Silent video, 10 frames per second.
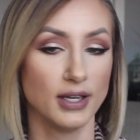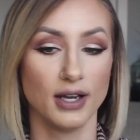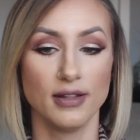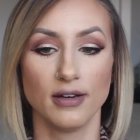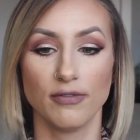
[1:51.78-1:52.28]

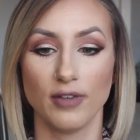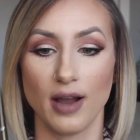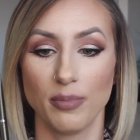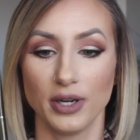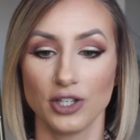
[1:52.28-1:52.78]
And then a
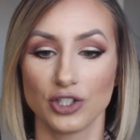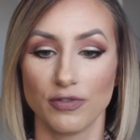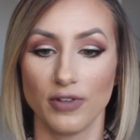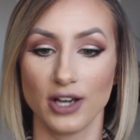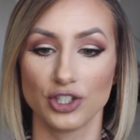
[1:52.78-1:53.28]
flat brush, a
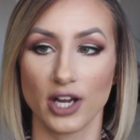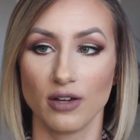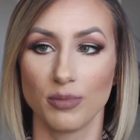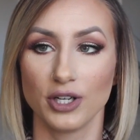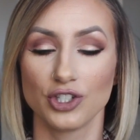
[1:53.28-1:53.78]
flat
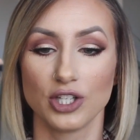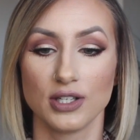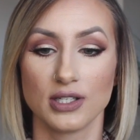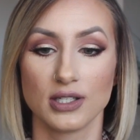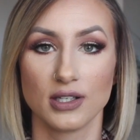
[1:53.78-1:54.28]
shadow brush.
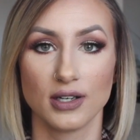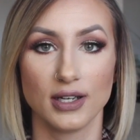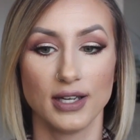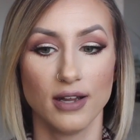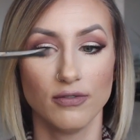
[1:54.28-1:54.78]
This is good
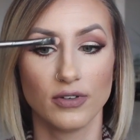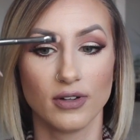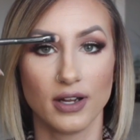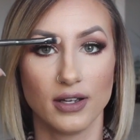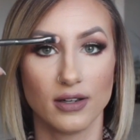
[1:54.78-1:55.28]
again for
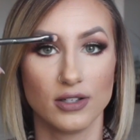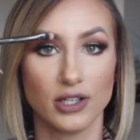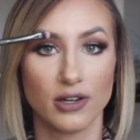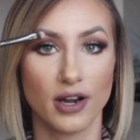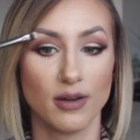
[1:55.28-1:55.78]
lining under
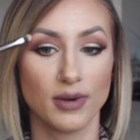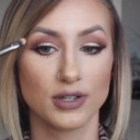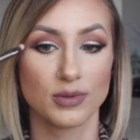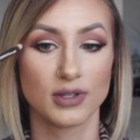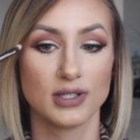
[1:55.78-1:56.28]
your
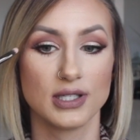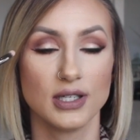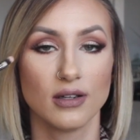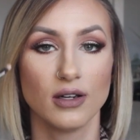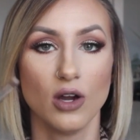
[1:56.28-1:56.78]
eyebrows with
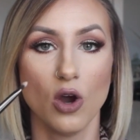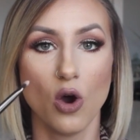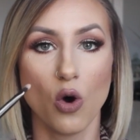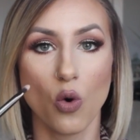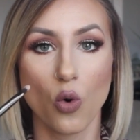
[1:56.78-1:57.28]
concealer
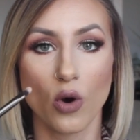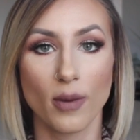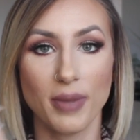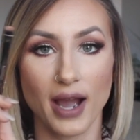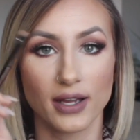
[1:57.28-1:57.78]

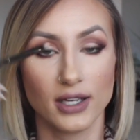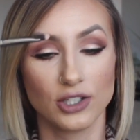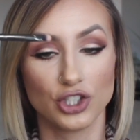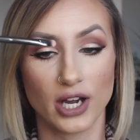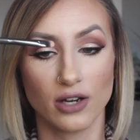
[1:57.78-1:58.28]
or
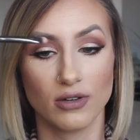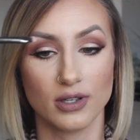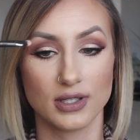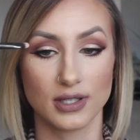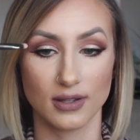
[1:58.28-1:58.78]
packing shadow
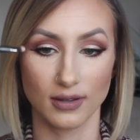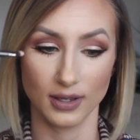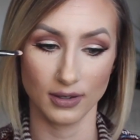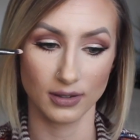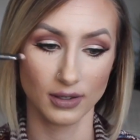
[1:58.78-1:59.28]
onto the
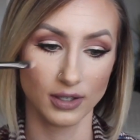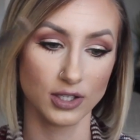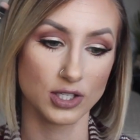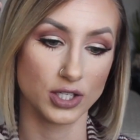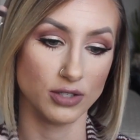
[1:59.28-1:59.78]
lid.
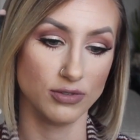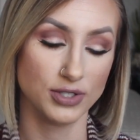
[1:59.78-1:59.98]
So you